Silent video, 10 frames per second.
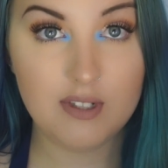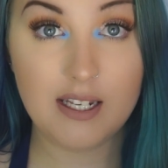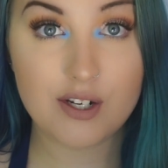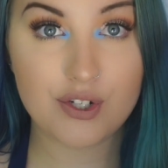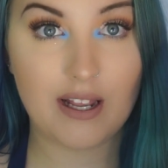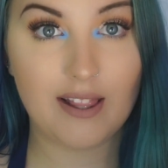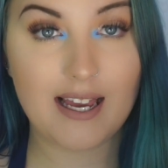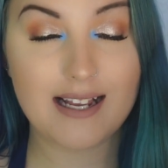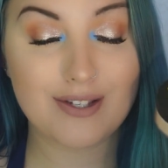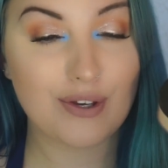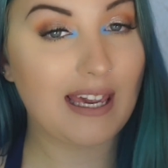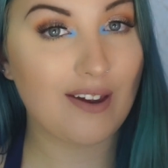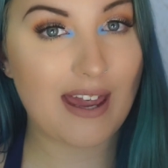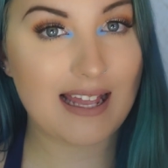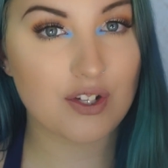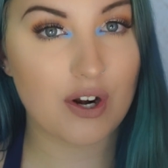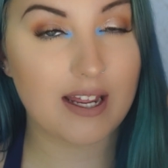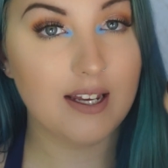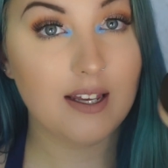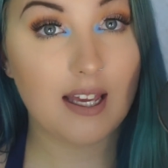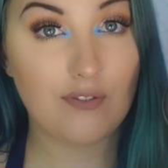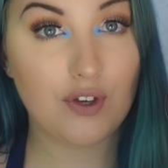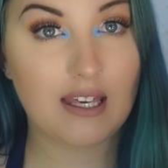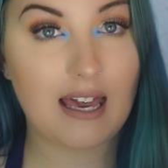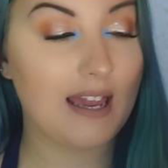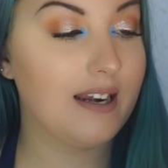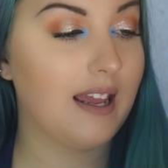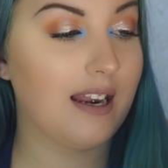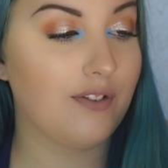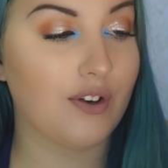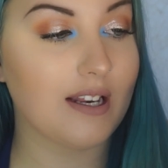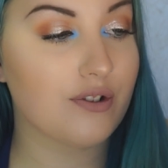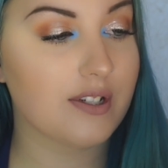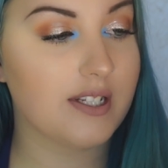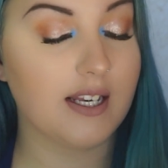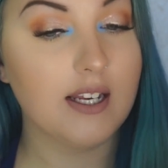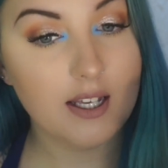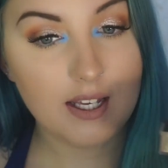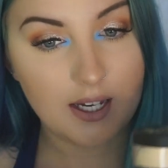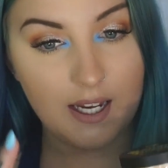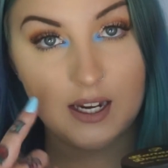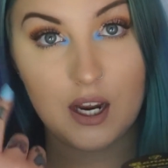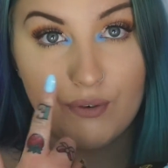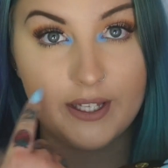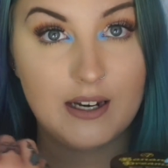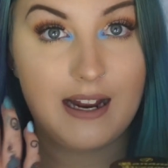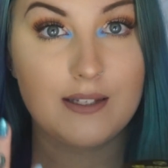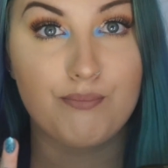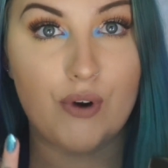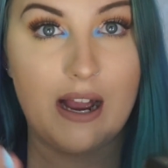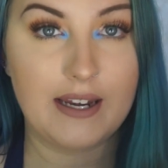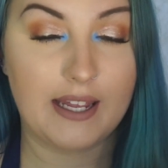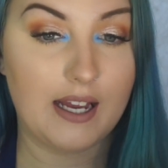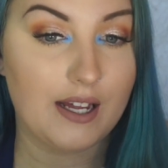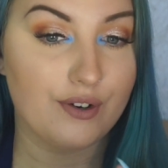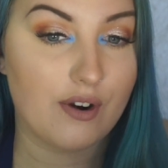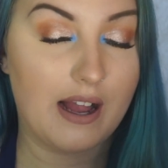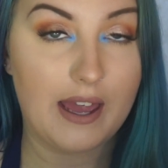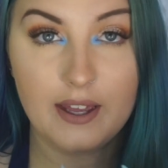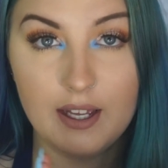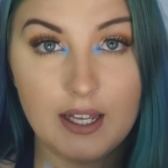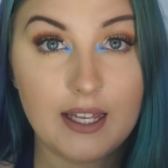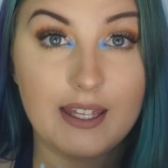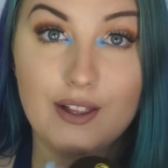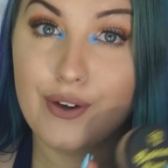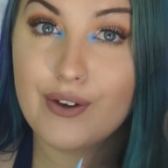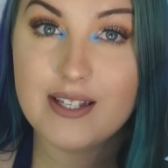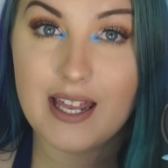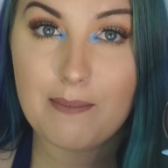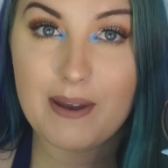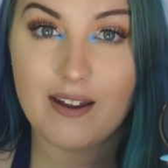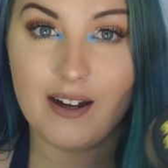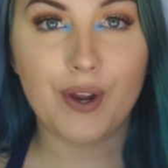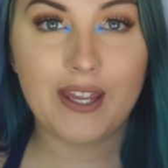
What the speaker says: in Australia, so get your hands on it if you can, and if you're interested in a really nice brightening under eye yellow setting powder.